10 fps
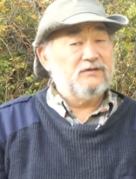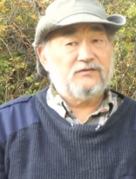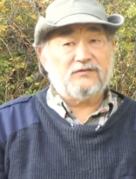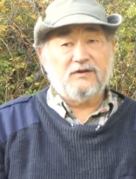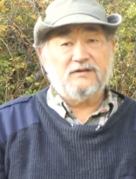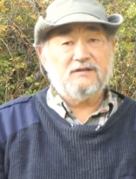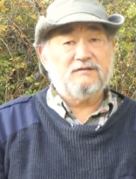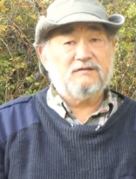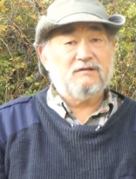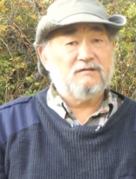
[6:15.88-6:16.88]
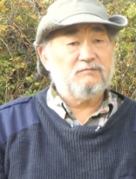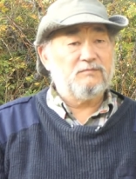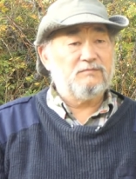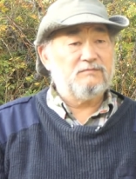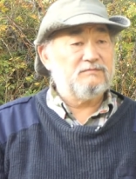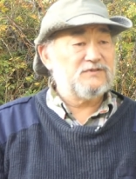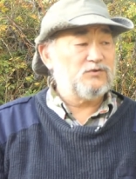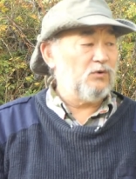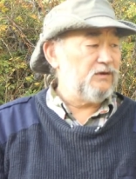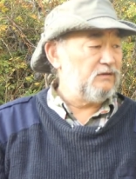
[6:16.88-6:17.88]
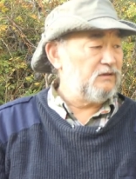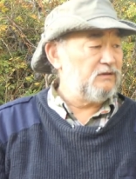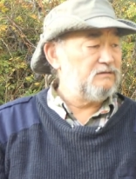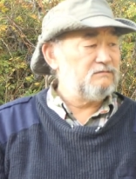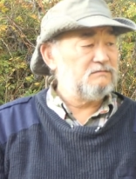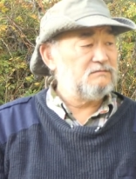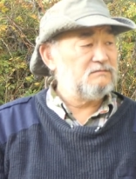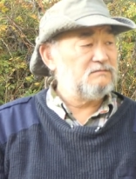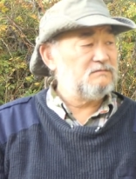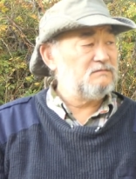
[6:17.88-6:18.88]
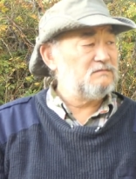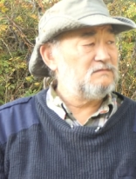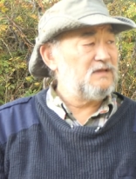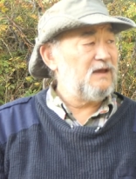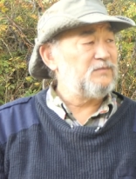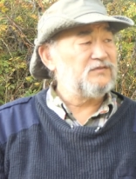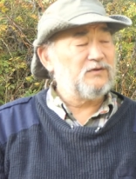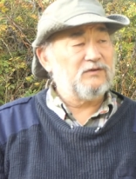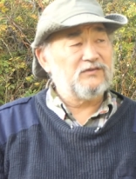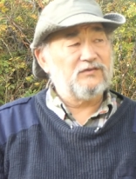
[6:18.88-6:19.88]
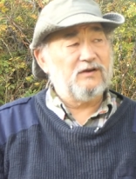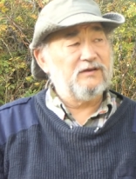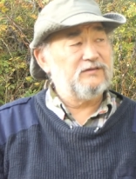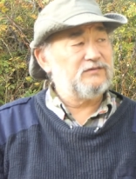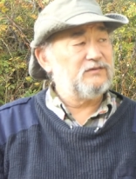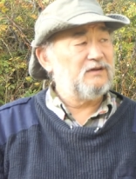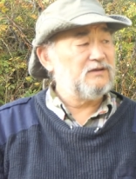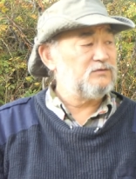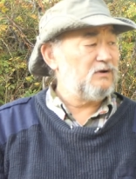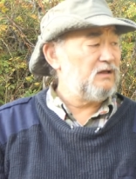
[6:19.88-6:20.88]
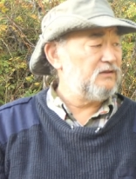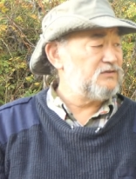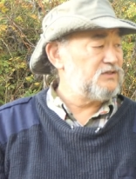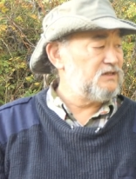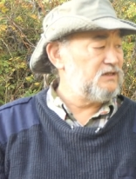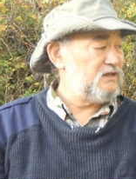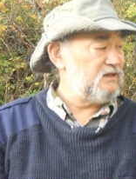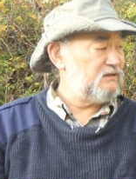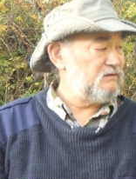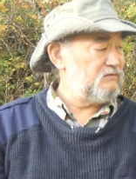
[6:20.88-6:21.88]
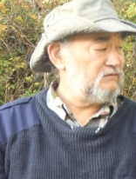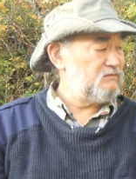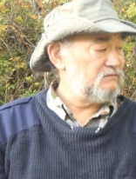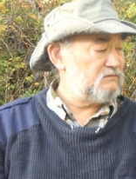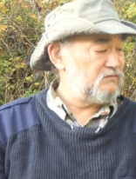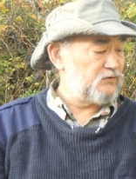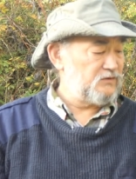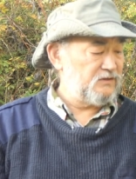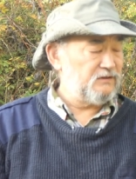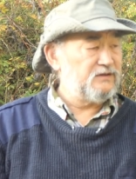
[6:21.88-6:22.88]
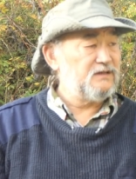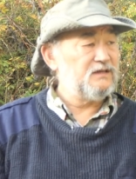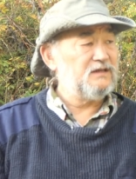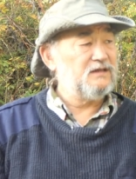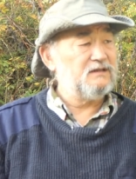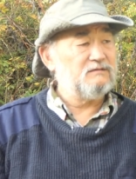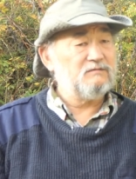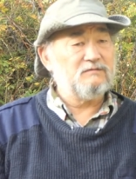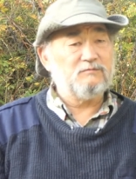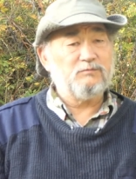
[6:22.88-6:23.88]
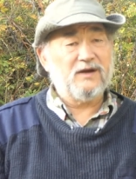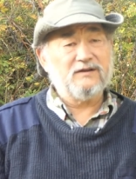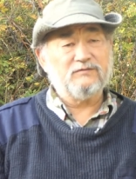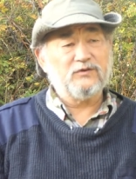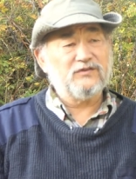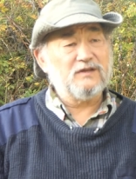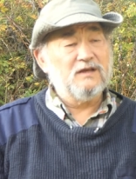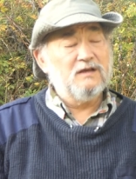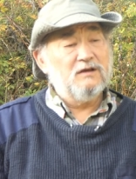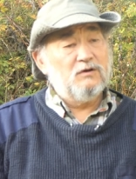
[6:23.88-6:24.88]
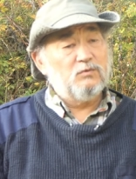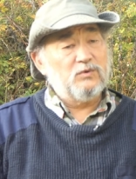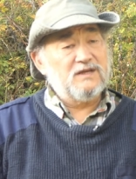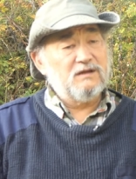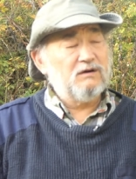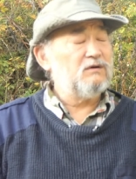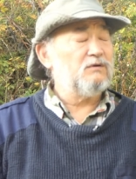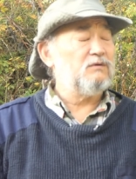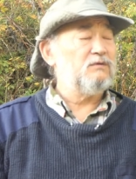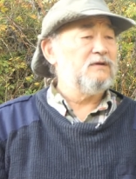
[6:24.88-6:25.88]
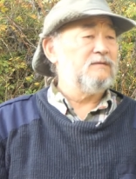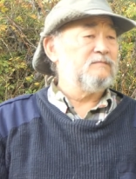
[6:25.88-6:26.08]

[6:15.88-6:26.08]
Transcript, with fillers: studied soil and atmospheric science and hydrology and fertility and biodiversity, we know